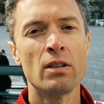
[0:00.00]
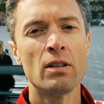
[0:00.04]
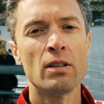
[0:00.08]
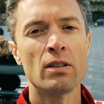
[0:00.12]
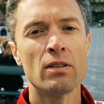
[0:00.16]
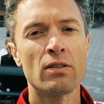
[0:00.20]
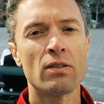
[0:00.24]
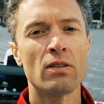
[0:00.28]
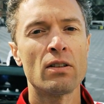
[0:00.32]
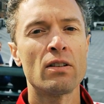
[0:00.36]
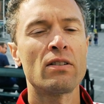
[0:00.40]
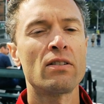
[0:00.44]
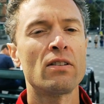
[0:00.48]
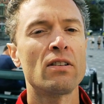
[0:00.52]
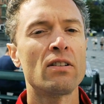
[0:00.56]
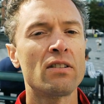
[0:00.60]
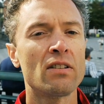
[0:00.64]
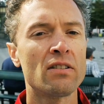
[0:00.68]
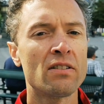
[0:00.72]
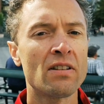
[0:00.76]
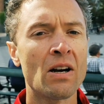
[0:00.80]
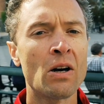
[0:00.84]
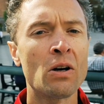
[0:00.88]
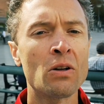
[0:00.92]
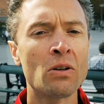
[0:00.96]
So it's the
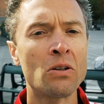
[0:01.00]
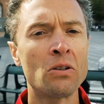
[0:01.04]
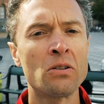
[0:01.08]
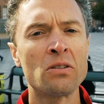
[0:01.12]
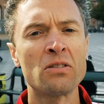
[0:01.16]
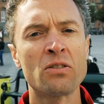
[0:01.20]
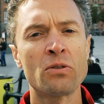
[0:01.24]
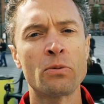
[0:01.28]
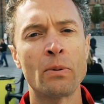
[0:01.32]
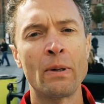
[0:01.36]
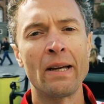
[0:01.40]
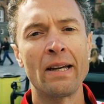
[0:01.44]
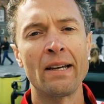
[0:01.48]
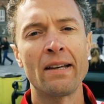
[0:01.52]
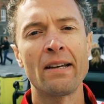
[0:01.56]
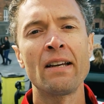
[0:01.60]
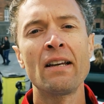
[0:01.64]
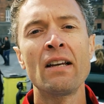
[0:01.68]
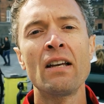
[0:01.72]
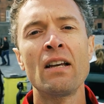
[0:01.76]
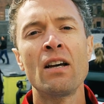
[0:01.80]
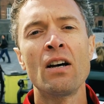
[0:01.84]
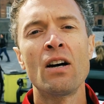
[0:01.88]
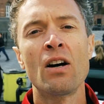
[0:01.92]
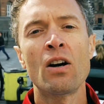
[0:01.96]
town hall square.
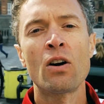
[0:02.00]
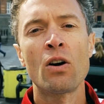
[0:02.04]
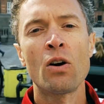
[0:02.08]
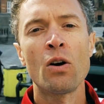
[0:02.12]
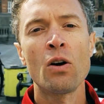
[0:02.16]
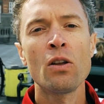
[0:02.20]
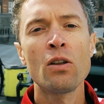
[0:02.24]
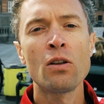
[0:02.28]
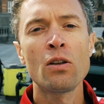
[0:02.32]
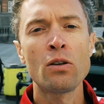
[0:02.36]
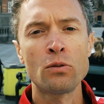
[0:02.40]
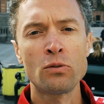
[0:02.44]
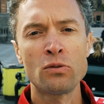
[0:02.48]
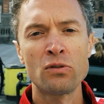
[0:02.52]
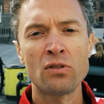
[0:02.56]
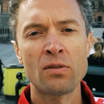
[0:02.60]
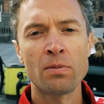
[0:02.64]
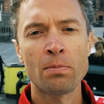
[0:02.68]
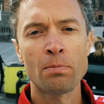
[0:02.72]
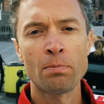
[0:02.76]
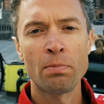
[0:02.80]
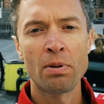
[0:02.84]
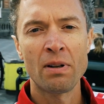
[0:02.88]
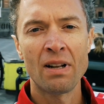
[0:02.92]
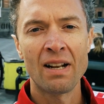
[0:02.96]

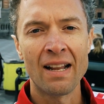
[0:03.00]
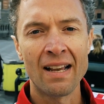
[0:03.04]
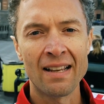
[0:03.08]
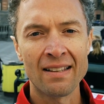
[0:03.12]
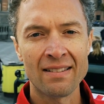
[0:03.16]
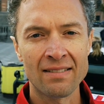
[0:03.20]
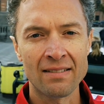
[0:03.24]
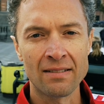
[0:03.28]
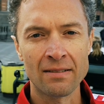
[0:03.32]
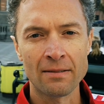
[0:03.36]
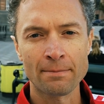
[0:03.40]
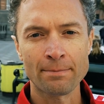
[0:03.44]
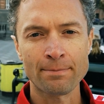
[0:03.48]
Rådhuspladsen.